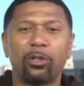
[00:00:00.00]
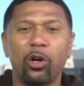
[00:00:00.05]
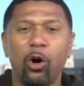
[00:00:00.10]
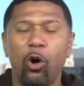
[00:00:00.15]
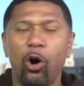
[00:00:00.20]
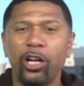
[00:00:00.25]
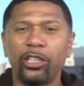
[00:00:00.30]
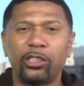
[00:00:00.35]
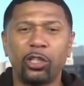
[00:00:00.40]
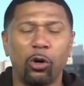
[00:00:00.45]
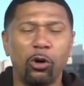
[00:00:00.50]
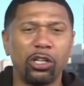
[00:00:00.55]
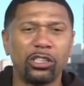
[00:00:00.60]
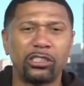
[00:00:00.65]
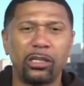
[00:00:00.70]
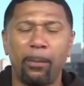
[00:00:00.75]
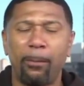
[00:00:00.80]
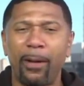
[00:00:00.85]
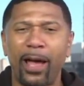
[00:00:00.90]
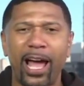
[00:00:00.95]
going
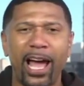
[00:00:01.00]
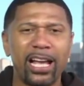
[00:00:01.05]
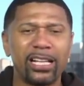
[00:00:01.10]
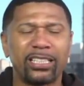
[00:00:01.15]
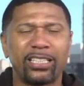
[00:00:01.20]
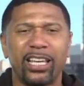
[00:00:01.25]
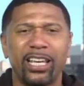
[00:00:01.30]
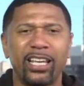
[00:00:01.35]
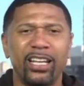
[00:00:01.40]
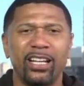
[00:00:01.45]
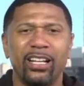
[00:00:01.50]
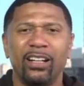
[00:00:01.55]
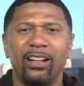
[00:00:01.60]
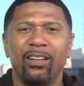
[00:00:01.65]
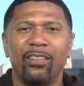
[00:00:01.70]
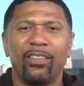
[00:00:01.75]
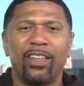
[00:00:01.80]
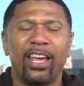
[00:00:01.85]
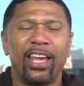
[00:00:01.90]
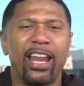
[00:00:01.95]
towards the basket
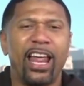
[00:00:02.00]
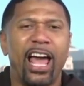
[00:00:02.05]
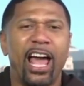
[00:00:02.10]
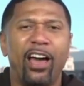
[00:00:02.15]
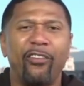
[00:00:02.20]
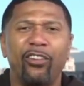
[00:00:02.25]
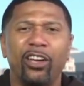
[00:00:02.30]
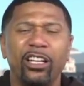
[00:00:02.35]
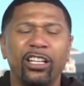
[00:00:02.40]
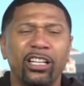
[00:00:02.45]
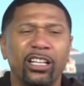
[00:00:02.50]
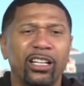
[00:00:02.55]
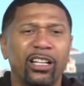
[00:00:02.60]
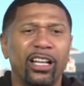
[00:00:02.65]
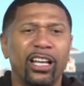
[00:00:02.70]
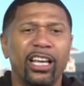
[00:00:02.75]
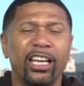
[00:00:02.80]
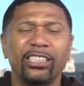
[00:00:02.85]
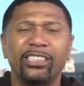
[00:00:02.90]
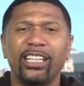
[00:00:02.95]
and having,
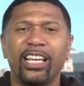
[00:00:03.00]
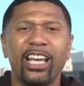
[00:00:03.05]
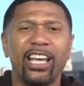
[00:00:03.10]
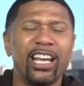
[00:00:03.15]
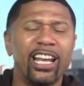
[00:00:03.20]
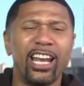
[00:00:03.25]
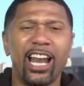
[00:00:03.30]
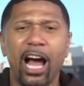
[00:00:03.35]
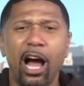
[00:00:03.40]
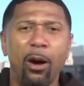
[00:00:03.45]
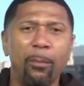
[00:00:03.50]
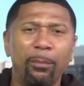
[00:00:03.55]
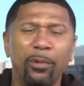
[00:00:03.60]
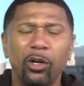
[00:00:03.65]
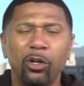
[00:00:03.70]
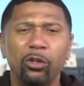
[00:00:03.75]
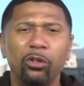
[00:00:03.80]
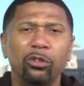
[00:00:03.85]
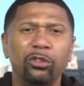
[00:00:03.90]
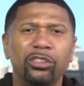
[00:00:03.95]
his in-and-out
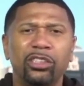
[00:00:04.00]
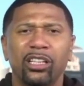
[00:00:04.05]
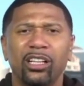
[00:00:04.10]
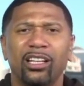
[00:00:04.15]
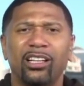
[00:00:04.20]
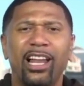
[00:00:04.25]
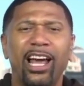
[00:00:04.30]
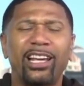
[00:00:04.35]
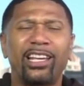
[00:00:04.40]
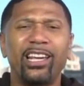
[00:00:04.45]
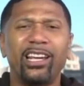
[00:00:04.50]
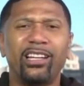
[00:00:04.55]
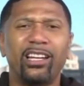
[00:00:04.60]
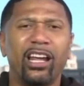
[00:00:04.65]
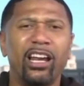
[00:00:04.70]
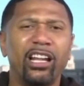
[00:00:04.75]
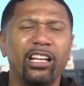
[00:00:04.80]
moves like he did